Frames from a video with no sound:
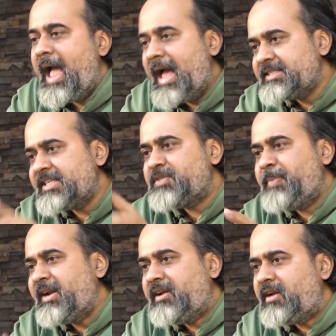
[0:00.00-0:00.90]
As a
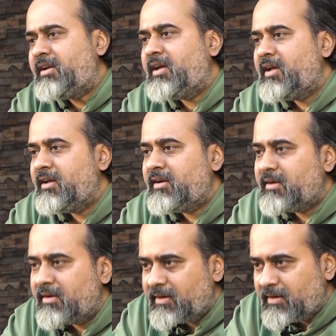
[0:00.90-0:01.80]

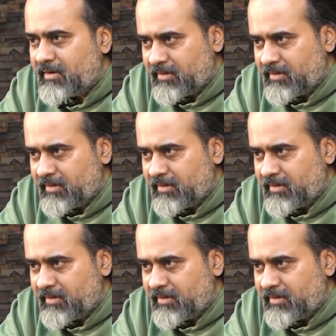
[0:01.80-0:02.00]
spectator,